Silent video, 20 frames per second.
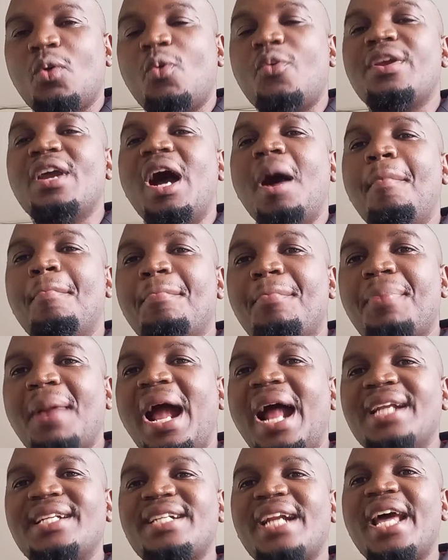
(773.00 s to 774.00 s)
We have
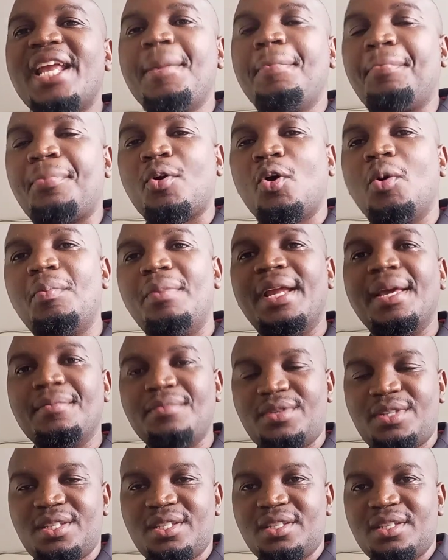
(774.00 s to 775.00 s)
bloodline
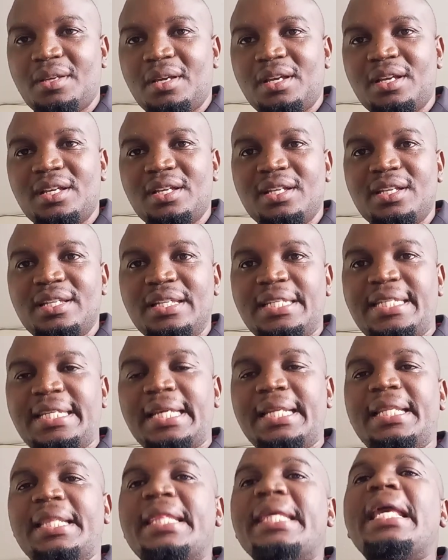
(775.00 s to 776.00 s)
problems.
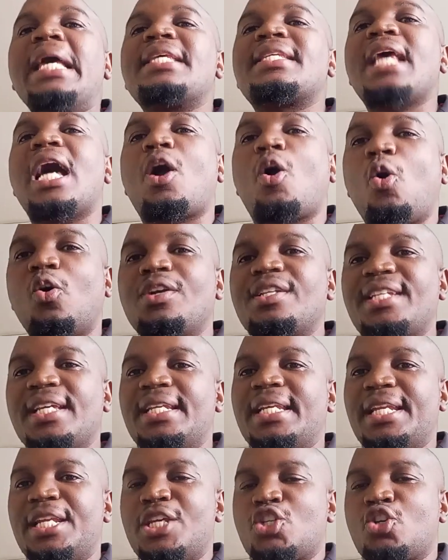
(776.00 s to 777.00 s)
Ge- these are called
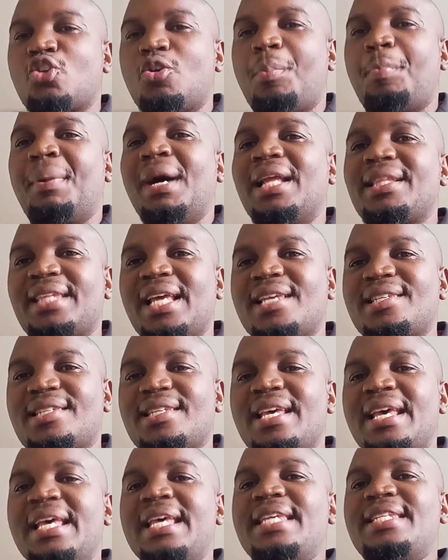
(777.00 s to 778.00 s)
generational
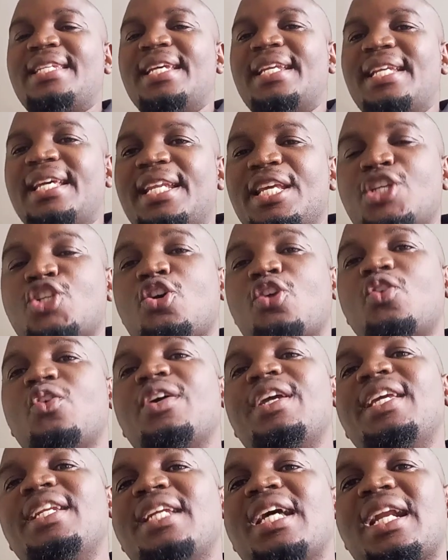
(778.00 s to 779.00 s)
patterns,
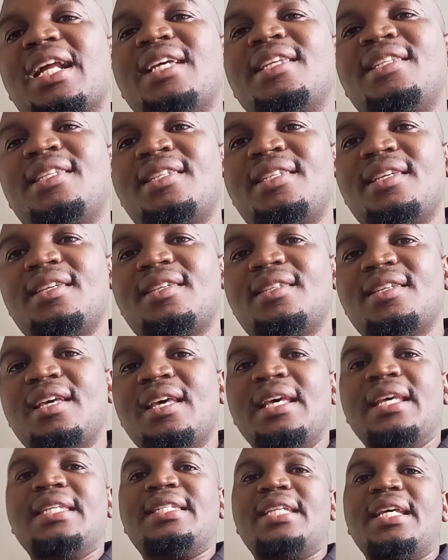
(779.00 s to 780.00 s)
generational hindrances,
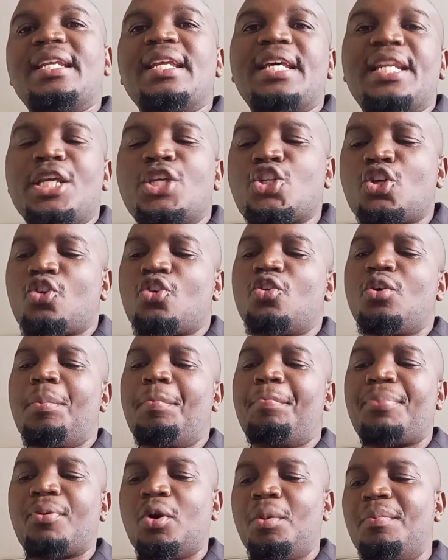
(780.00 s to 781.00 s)

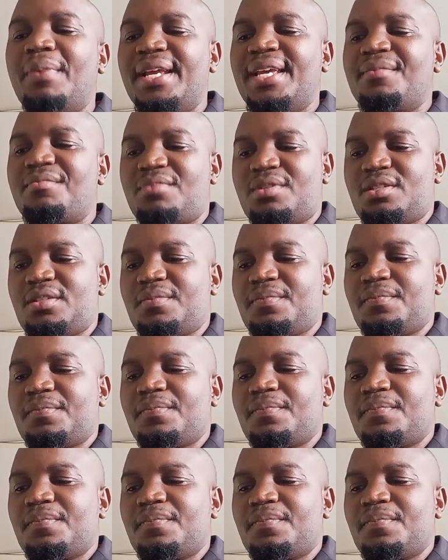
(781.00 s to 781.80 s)
generational problems.